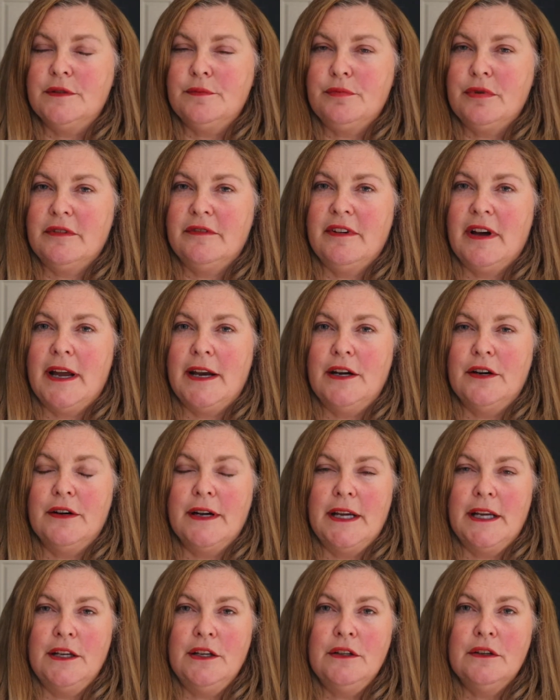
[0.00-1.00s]
provider
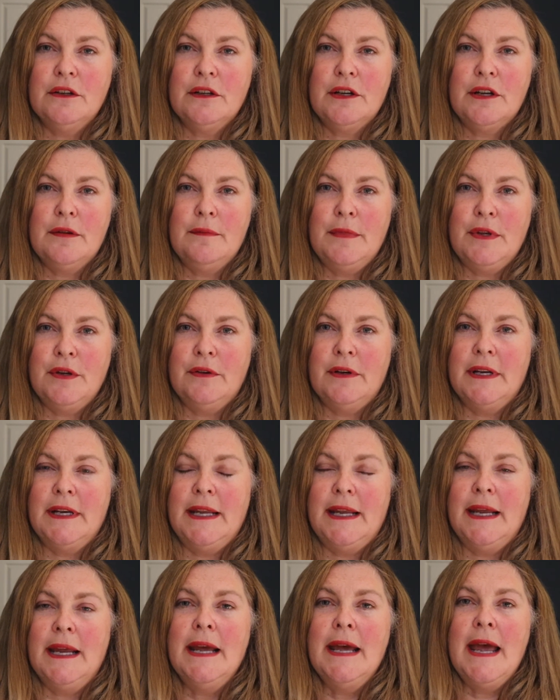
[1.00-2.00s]
in your
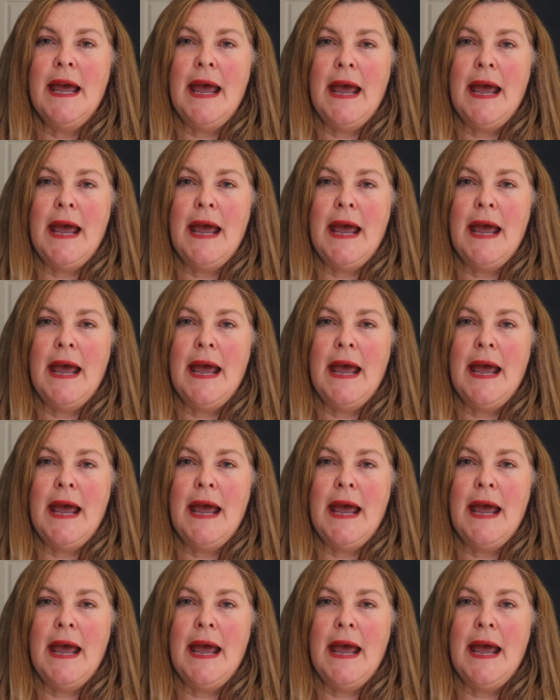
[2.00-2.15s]
community